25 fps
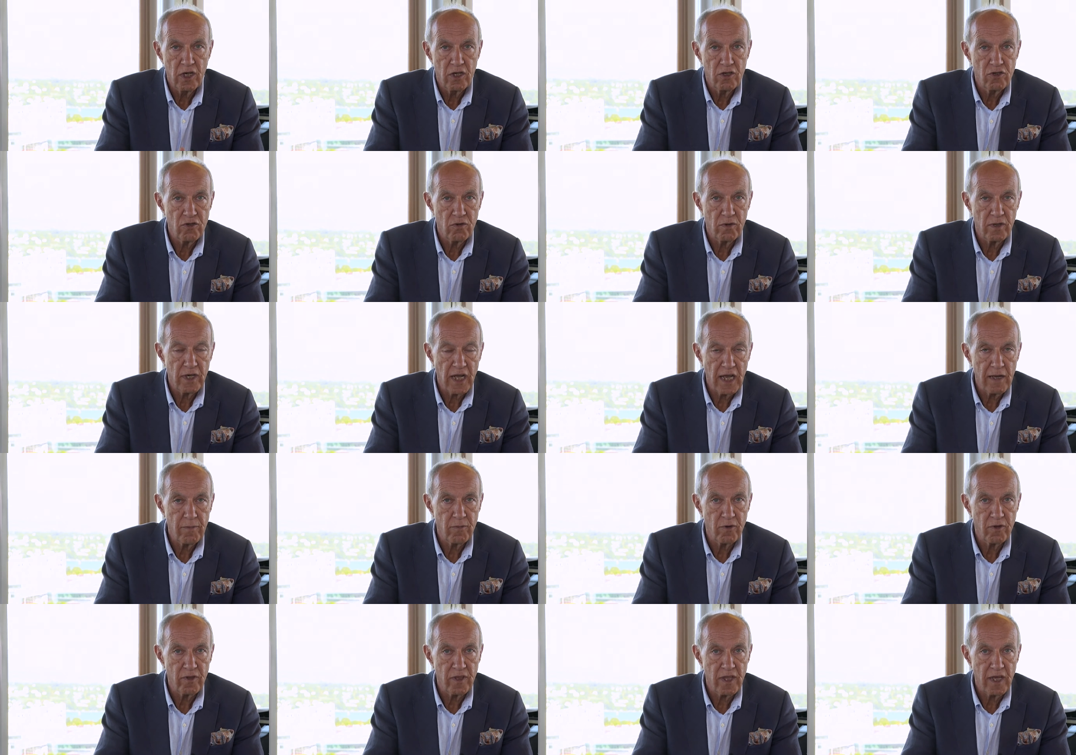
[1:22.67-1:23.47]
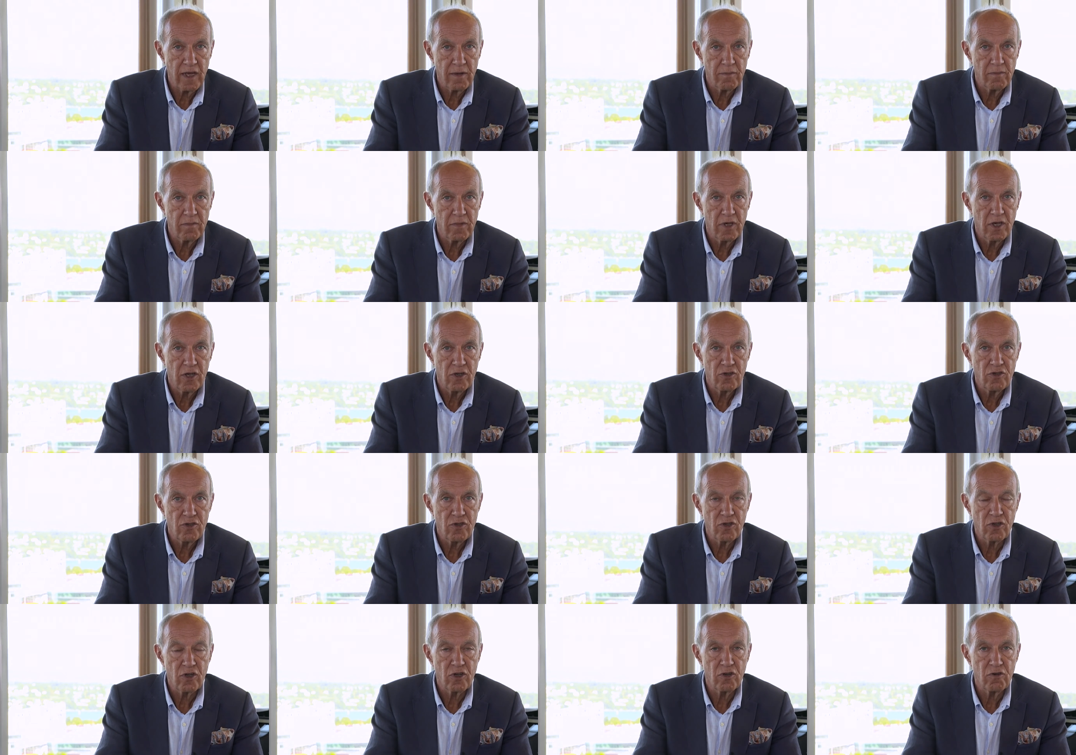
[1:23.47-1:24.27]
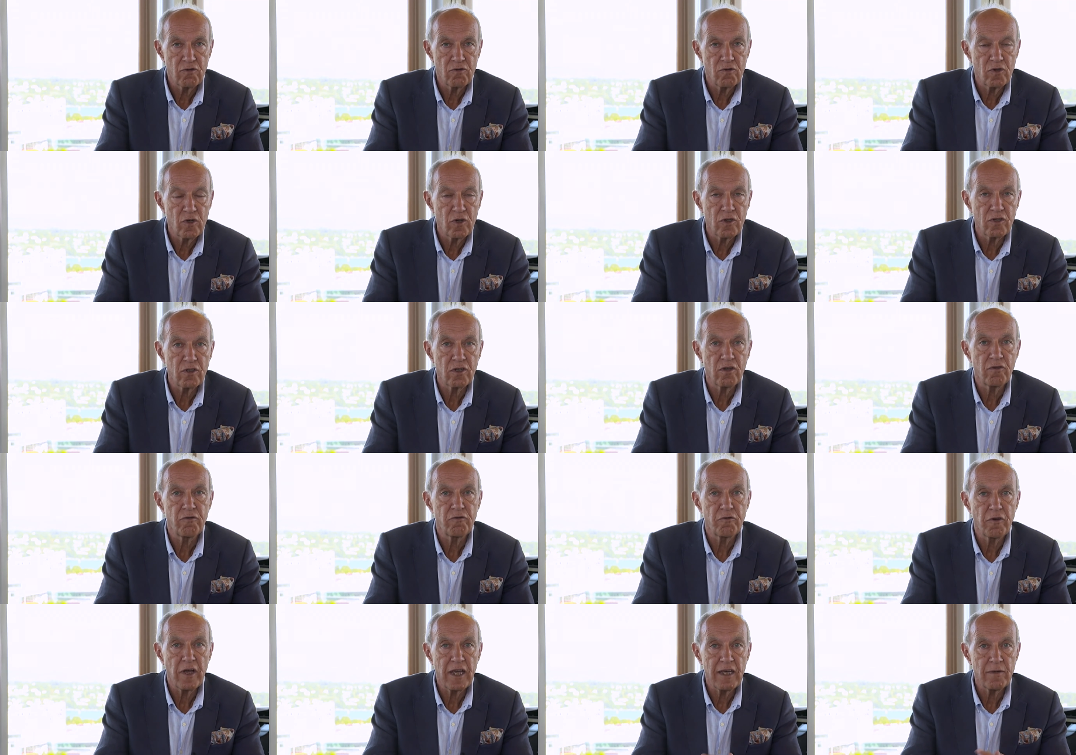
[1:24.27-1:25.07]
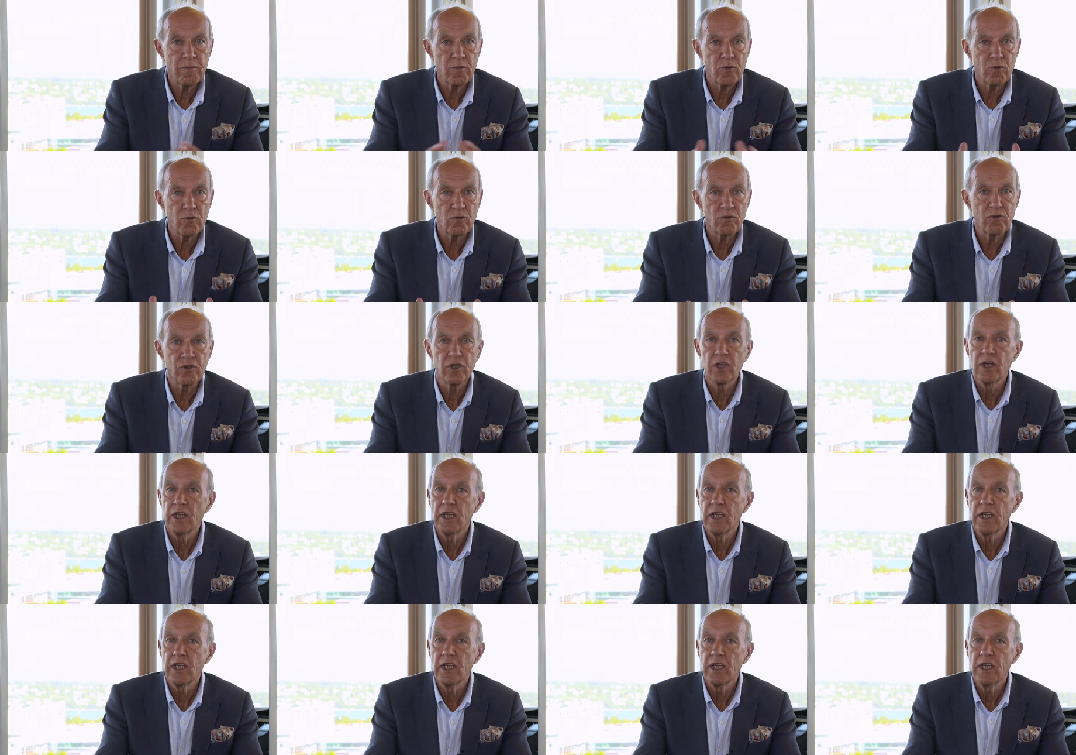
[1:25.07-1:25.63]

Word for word: to enable them to convert the fabled